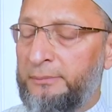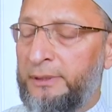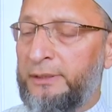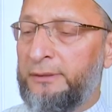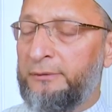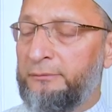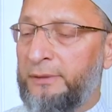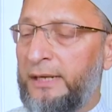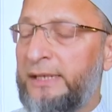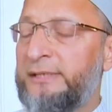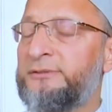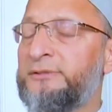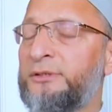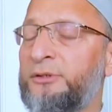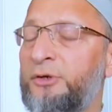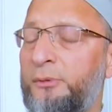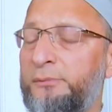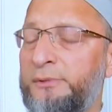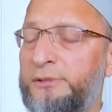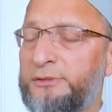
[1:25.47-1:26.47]
But why is the
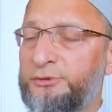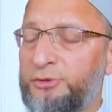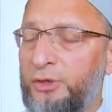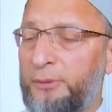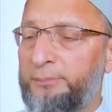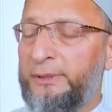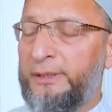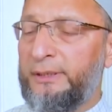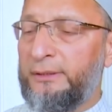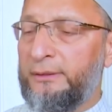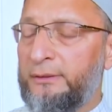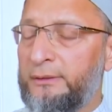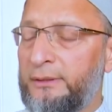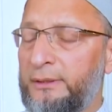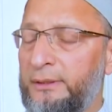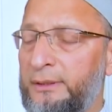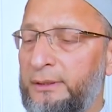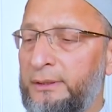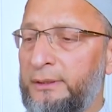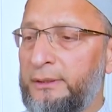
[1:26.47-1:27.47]
government stopping
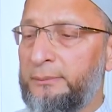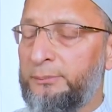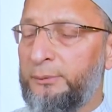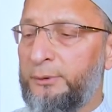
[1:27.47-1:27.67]
uh,